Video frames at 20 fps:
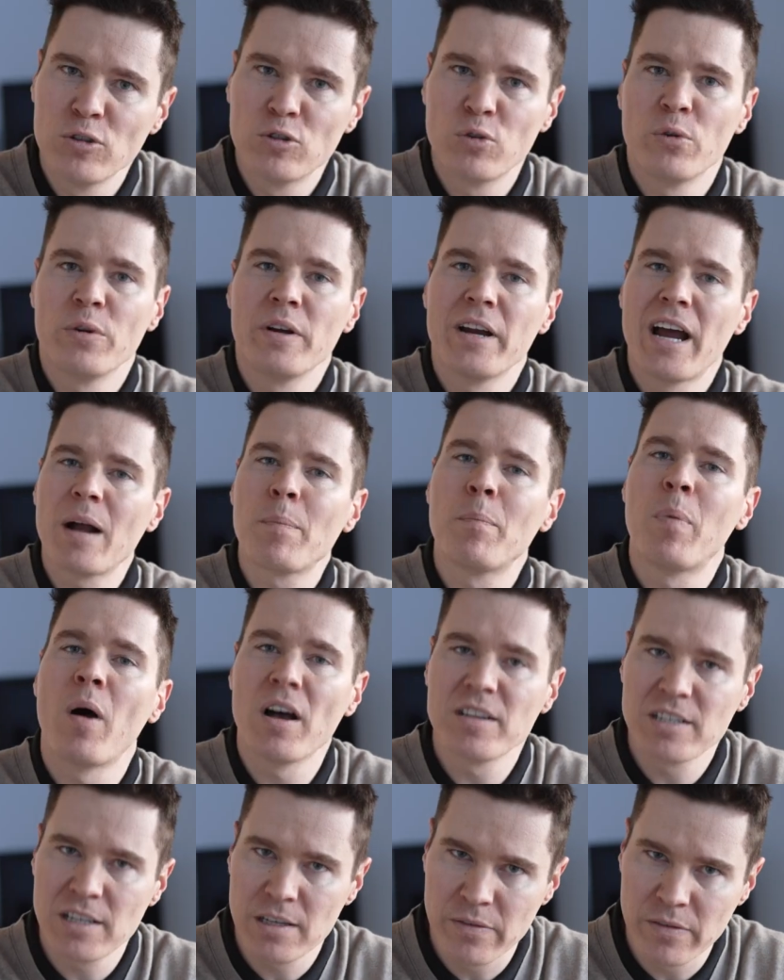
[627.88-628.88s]
to react
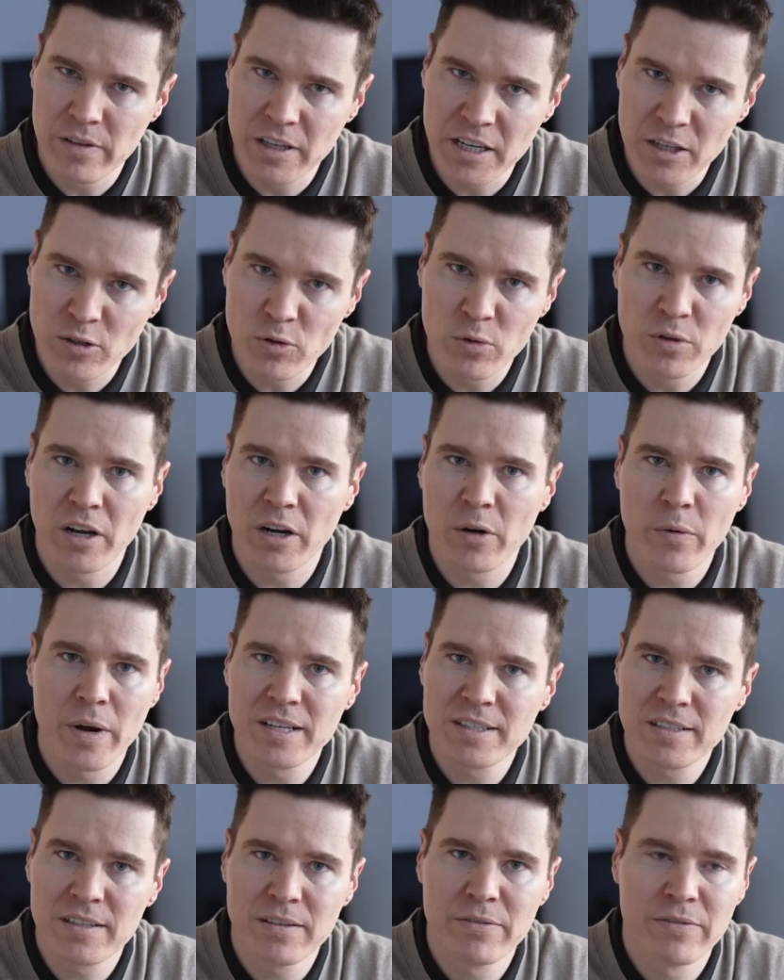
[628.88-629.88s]
positively to an
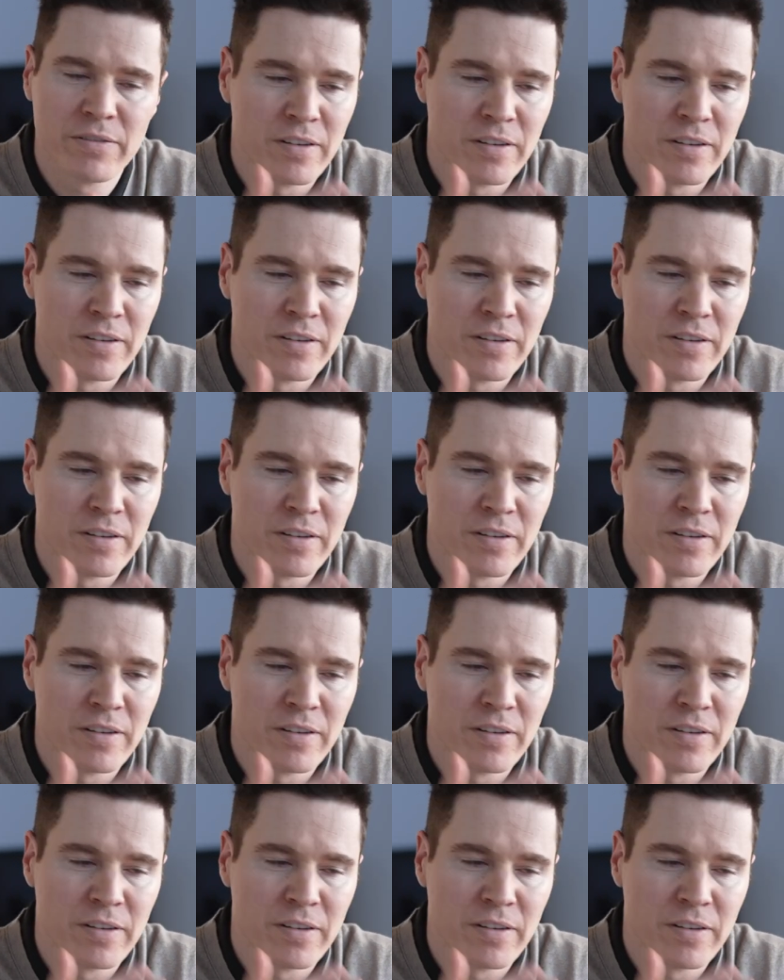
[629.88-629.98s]
aggressive